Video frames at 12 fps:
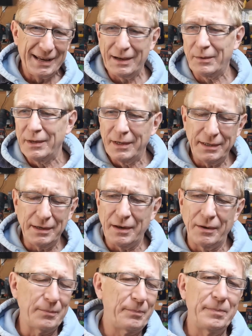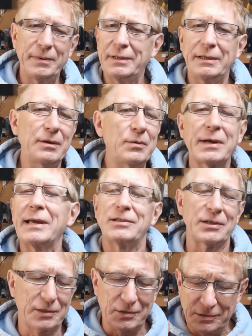Now, you know, you can
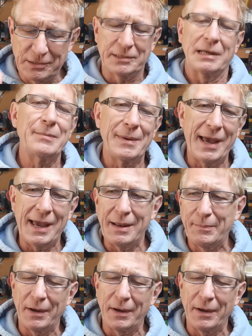just steam ahead,